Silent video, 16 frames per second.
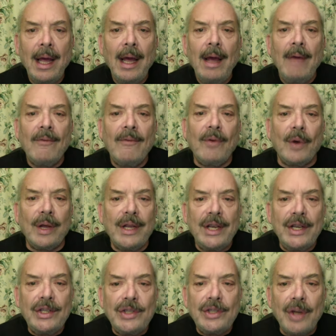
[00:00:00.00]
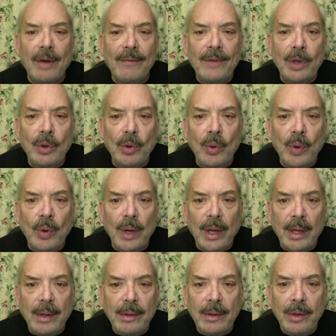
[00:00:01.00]
for each of you.
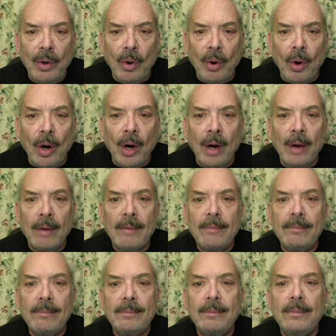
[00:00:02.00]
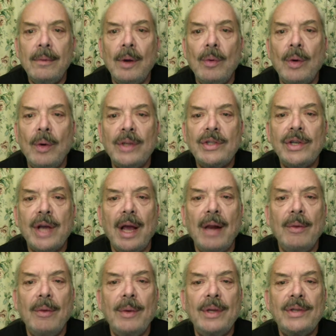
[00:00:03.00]
Your, what shall
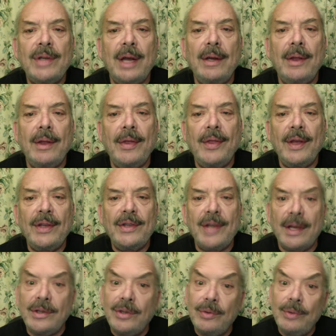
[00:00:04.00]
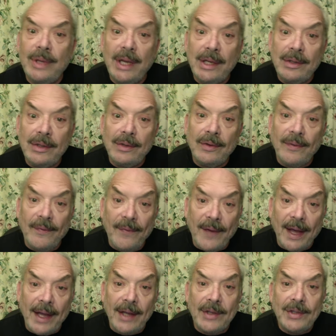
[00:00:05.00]
we say, the things that you need to
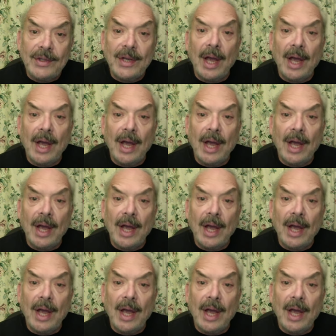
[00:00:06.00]
face